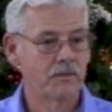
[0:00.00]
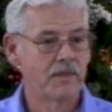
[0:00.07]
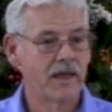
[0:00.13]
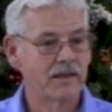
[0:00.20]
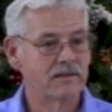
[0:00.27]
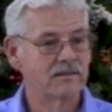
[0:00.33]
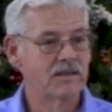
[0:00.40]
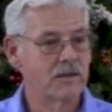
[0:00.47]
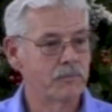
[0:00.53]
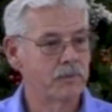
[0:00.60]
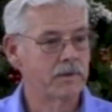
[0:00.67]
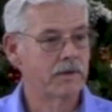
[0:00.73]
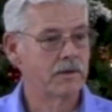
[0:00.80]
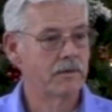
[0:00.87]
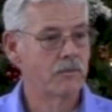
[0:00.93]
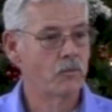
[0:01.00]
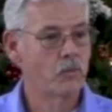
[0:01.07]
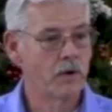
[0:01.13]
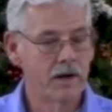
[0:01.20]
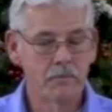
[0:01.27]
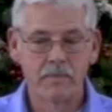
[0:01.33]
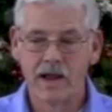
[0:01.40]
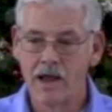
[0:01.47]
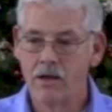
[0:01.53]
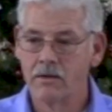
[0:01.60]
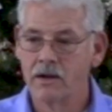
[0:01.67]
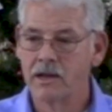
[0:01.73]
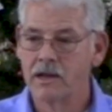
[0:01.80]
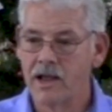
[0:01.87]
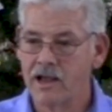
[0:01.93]
They simply went
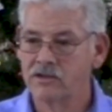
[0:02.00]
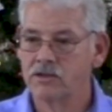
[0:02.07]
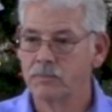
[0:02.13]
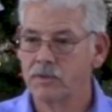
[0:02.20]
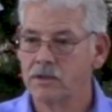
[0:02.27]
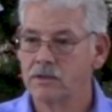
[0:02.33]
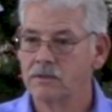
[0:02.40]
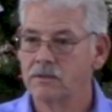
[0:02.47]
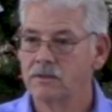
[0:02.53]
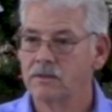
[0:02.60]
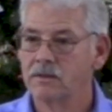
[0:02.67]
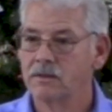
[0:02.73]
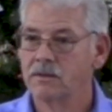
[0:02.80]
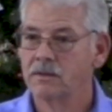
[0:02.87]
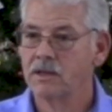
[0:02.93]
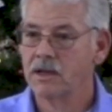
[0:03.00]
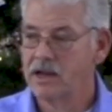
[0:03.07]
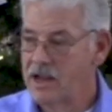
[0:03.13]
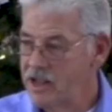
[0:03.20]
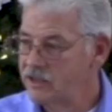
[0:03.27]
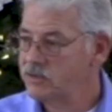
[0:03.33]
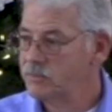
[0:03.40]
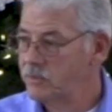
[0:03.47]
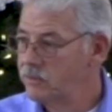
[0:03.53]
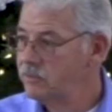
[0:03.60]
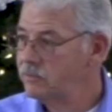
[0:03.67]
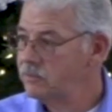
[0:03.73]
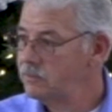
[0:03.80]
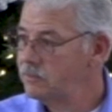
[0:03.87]
about gossiping the gospel.